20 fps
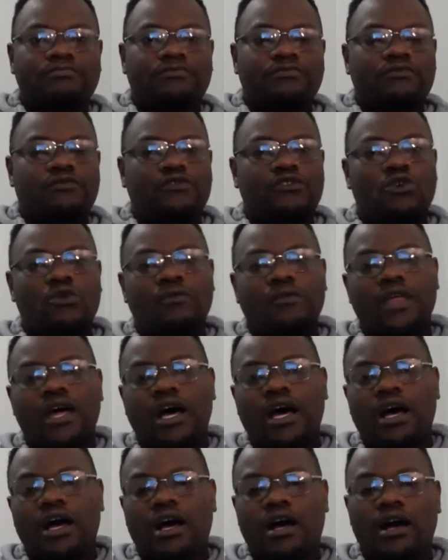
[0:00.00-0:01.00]
from
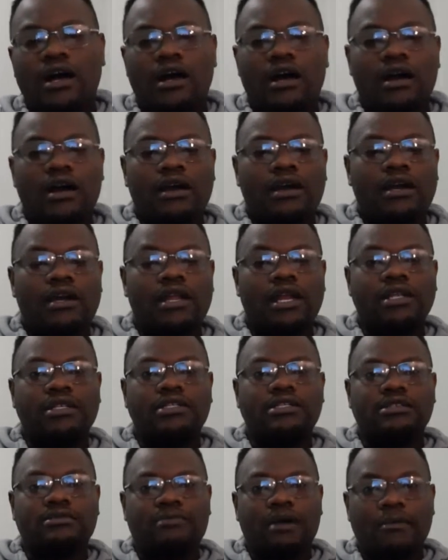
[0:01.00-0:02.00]
the Great
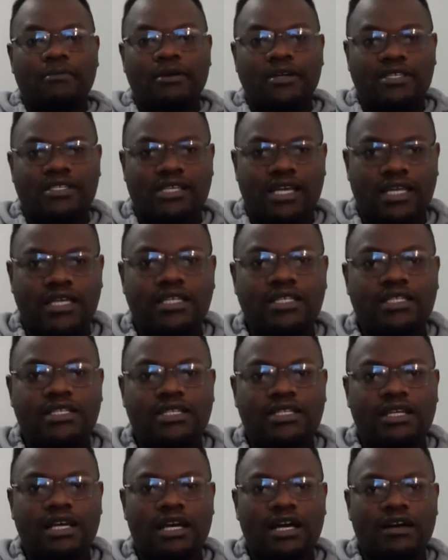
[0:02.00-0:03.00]
Zimbabwe
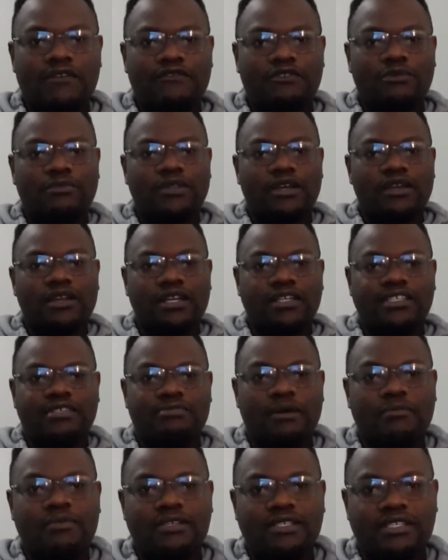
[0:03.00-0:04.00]
State,
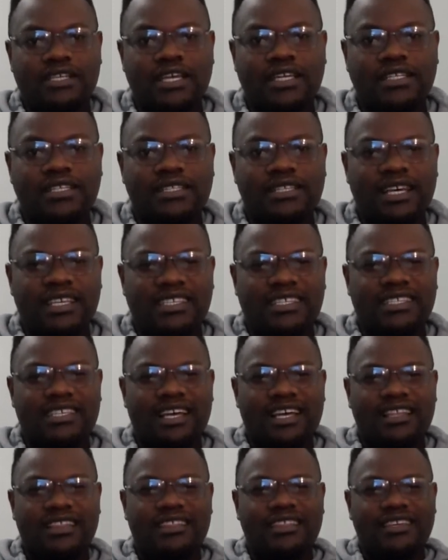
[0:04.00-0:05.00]
that's
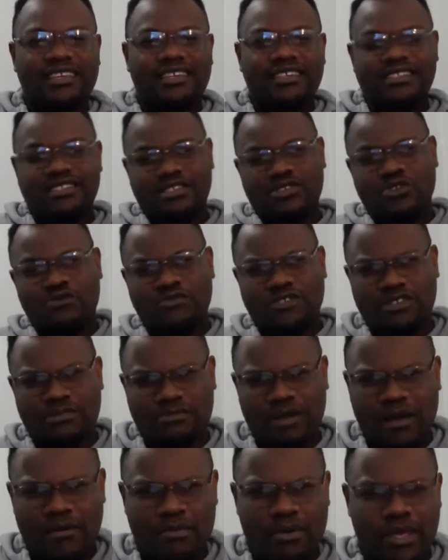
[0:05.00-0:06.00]
the History of
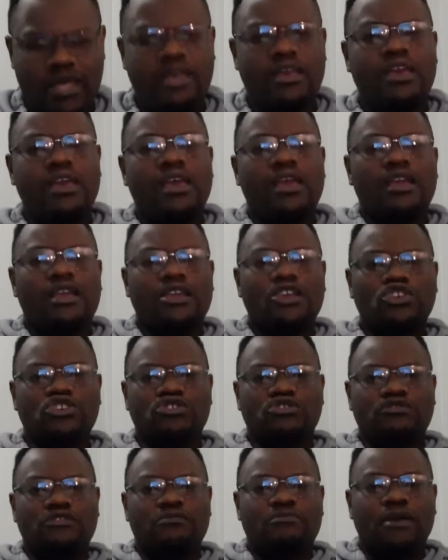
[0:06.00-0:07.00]
Zimbabwe,
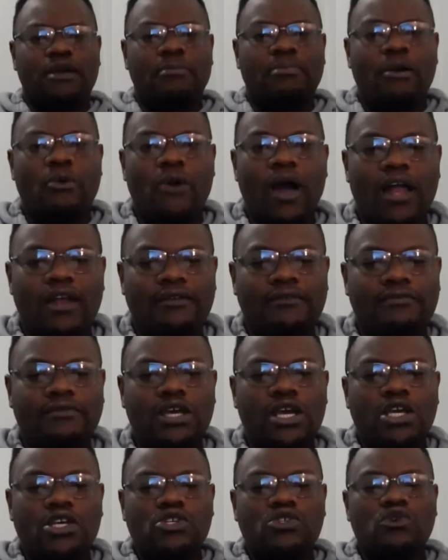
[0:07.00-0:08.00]
History Paper 1.
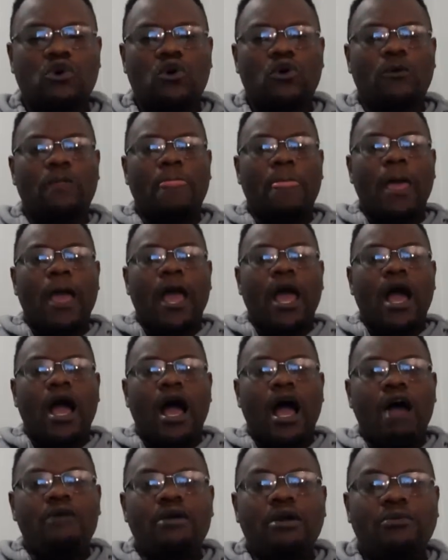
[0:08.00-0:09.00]
So
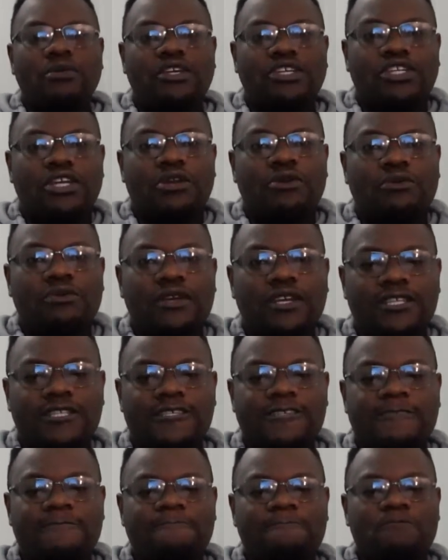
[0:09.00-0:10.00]
our question
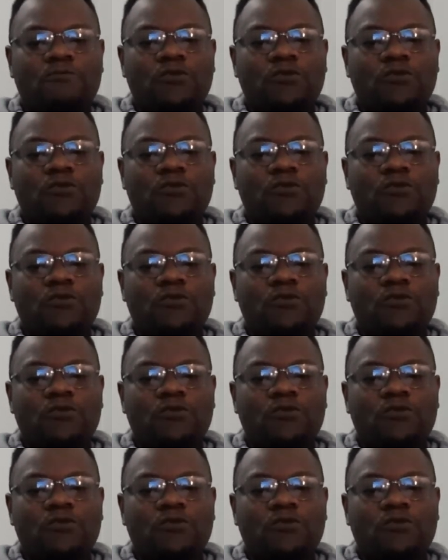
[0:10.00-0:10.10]
reads,